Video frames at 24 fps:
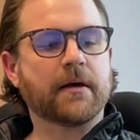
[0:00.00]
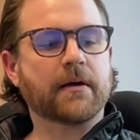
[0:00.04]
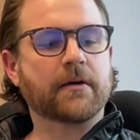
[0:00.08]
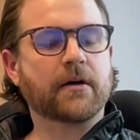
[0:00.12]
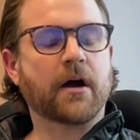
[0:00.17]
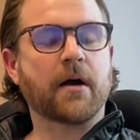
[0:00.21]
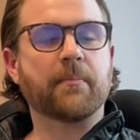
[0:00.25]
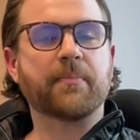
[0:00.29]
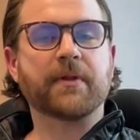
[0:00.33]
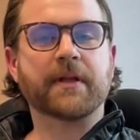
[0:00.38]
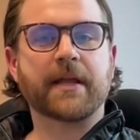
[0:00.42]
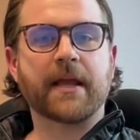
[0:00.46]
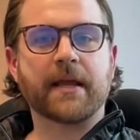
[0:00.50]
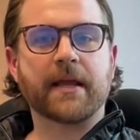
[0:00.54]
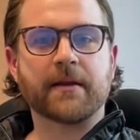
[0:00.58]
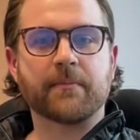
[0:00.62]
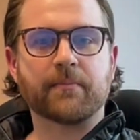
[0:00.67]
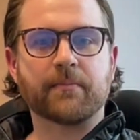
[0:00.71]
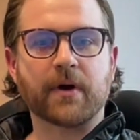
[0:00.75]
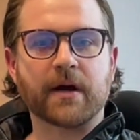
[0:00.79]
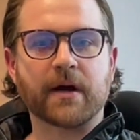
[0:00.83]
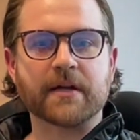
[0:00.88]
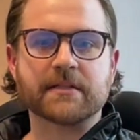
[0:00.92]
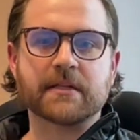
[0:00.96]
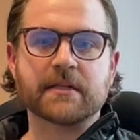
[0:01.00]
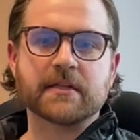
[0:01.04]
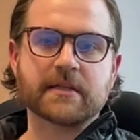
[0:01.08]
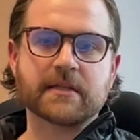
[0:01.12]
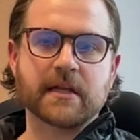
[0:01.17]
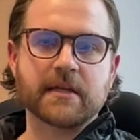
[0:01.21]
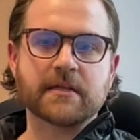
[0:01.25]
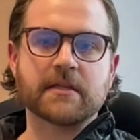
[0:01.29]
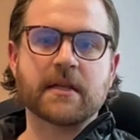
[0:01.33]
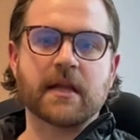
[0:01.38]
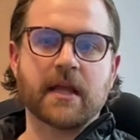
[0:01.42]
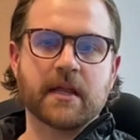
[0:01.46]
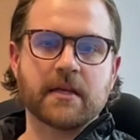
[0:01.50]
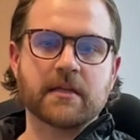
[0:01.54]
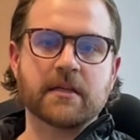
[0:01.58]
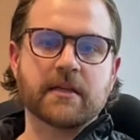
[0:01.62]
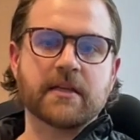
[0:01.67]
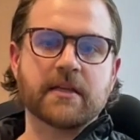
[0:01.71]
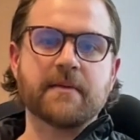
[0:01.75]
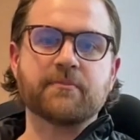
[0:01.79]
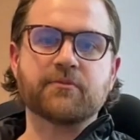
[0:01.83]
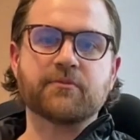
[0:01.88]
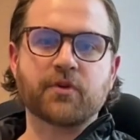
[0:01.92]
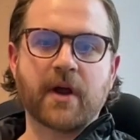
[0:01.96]
complicated process end to end to
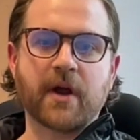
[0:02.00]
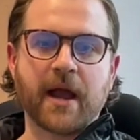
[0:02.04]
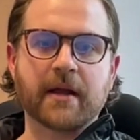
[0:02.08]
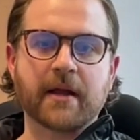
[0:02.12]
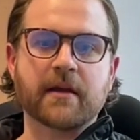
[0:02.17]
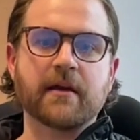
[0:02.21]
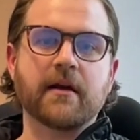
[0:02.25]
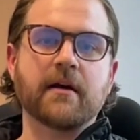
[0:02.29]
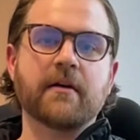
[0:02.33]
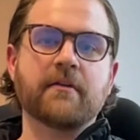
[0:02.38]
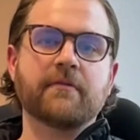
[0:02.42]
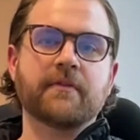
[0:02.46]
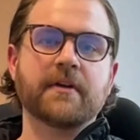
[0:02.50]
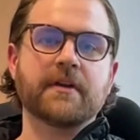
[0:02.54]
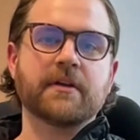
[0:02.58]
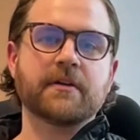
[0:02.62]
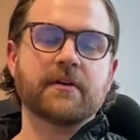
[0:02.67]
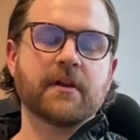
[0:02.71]
keep track of and